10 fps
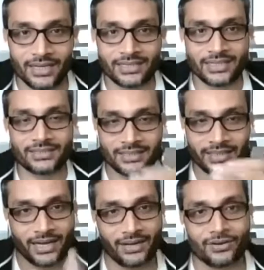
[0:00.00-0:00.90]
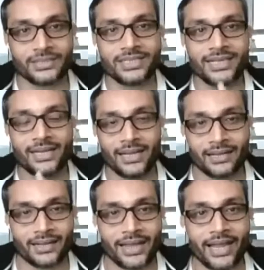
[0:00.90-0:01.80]
It's a technology
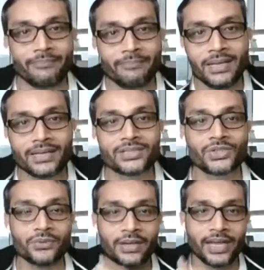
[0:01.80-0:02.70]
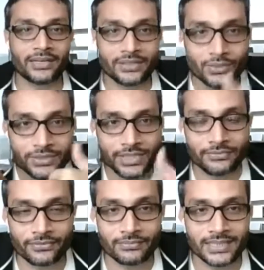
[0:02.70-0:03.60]
helping us to get those
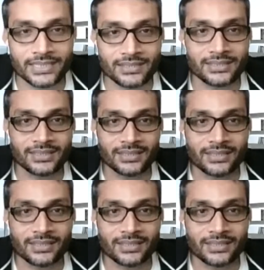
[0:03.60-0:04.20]
informations